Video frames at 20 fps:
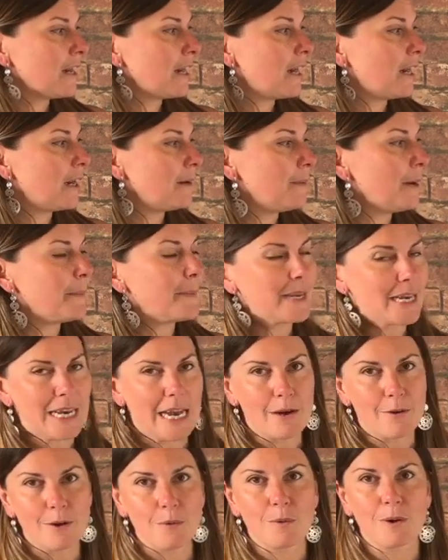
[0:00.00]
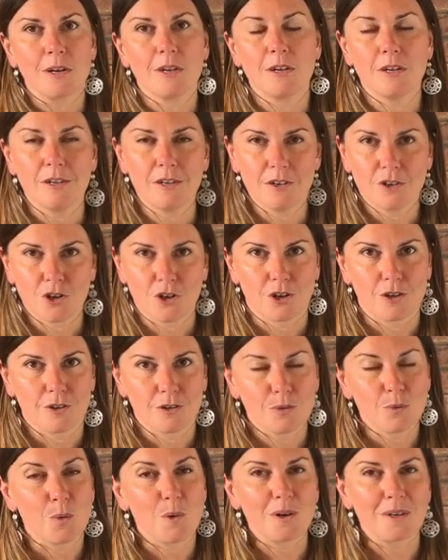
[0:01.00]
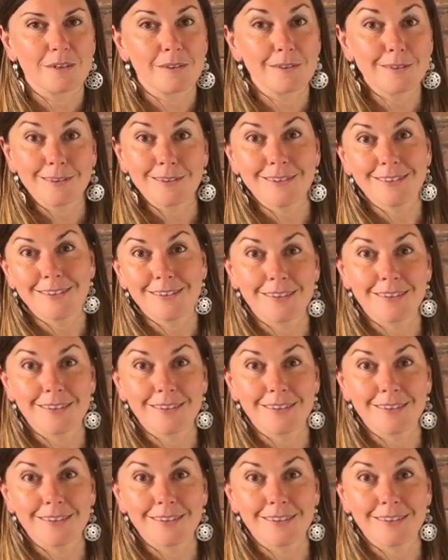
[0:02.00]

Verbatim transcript: Um, but now I want to turn towards